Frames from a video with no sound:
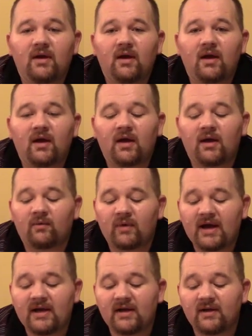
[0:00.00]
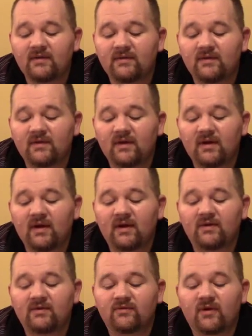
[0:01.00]
A radius
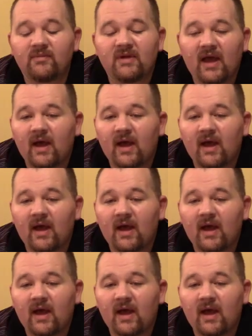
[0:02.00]
is from the